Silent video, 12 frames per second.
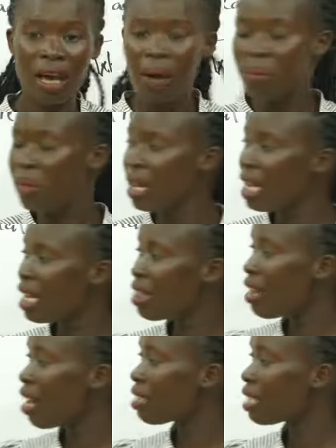meaning
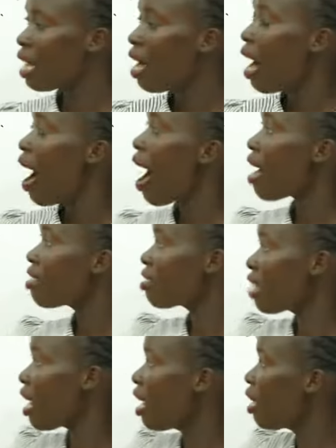that as
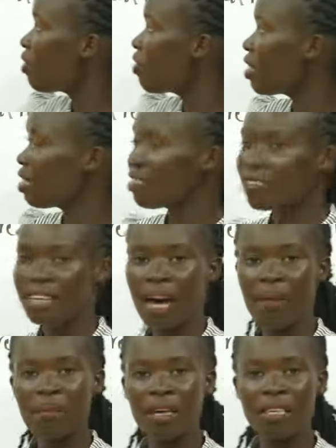the lift is
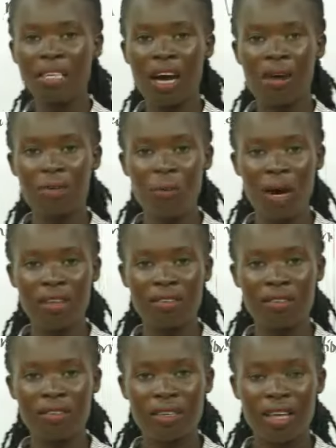coming downwards,